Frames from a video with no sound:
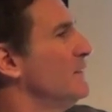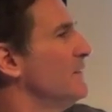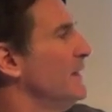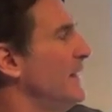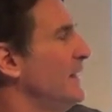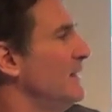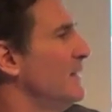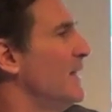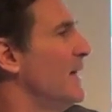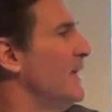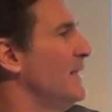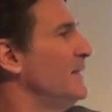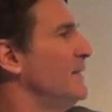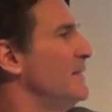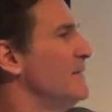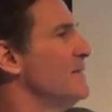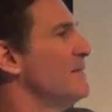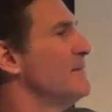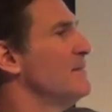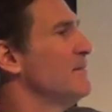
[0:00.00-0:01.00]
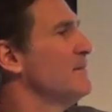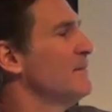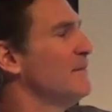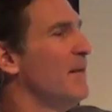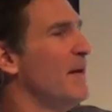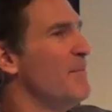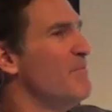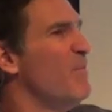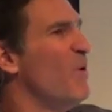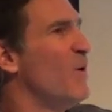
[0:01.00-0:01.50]
late 90s.
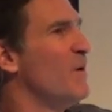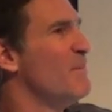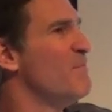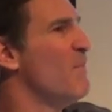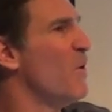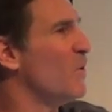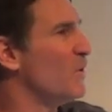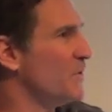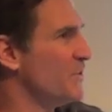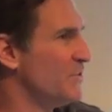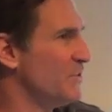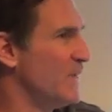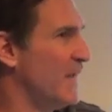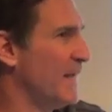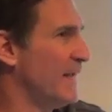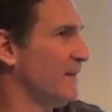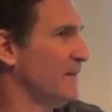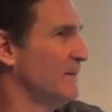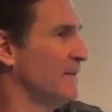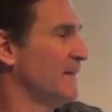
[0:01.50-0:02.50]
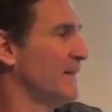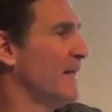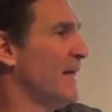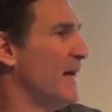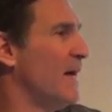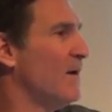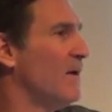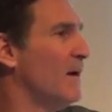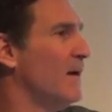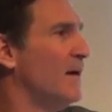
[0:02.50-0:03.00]
I bought a motorcycle in
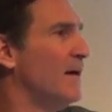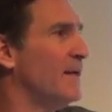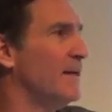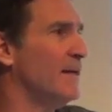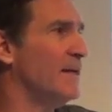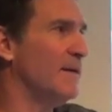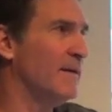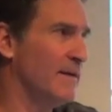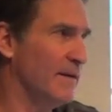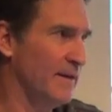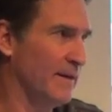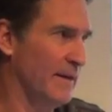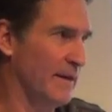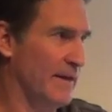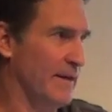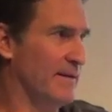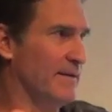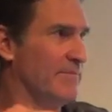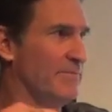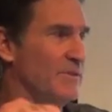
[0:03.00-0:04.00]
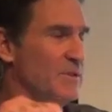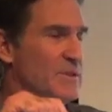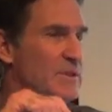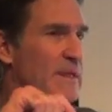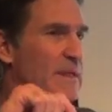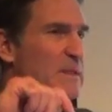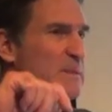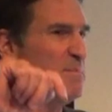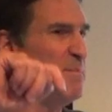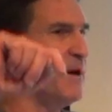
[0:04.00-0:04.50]
Calcutta, and for
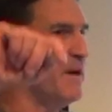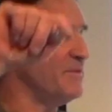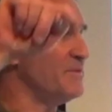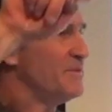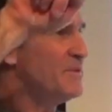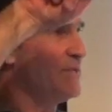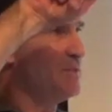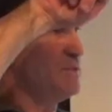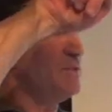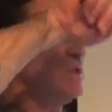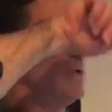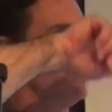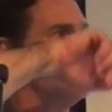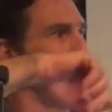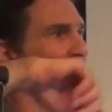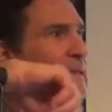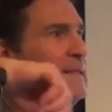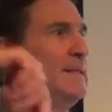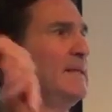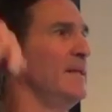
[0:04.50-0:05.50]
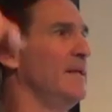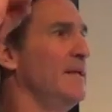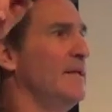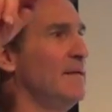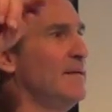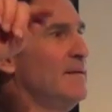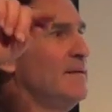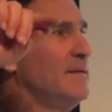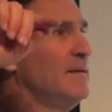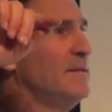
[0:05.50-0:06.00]
six months I circled
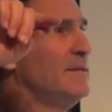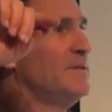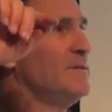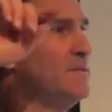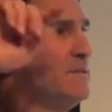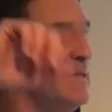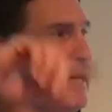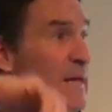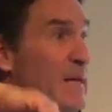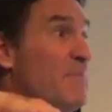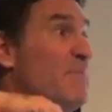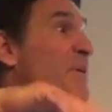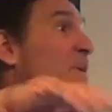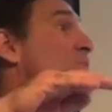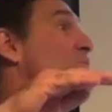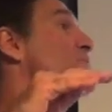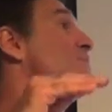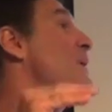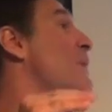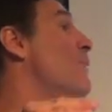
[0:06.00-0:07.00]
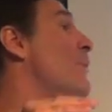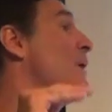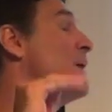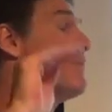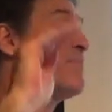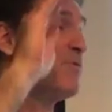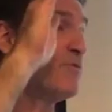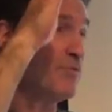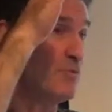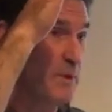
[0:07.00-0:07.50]
India, just taking pictures. I went
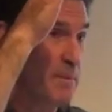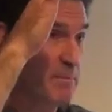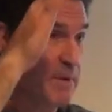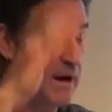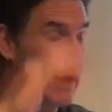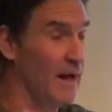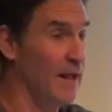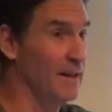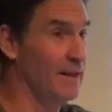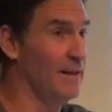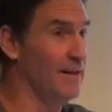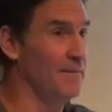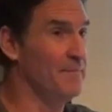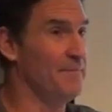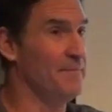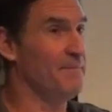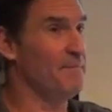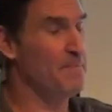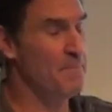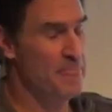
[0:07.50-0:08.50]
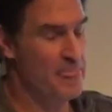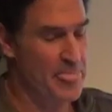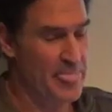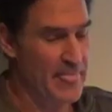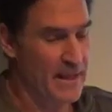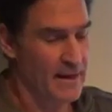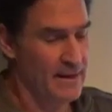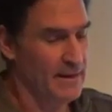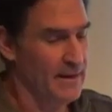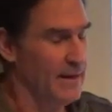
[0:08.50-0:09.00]
up through Nepal,
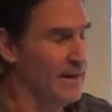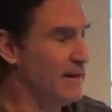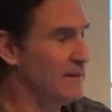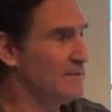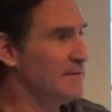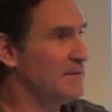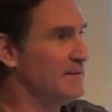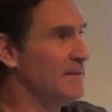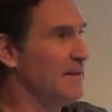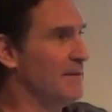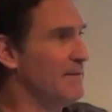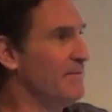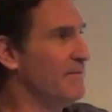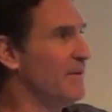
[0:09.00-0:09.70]
and I'll tell you